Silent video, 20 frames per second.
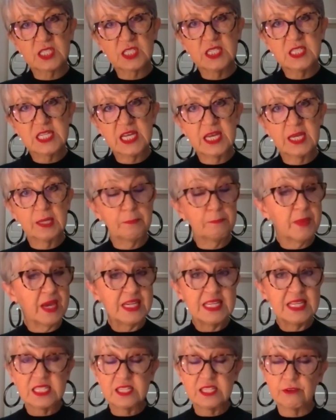can take
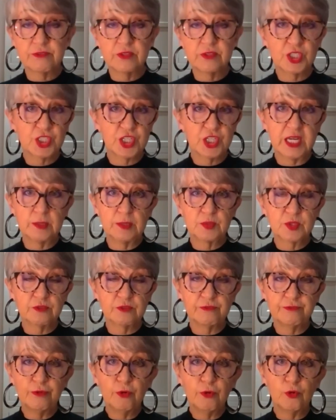many different shapes
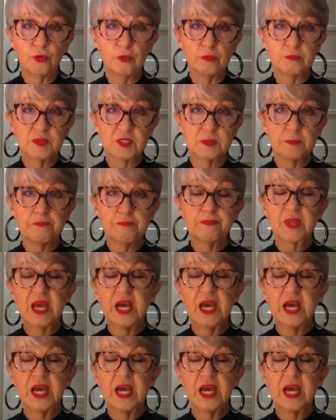and forms.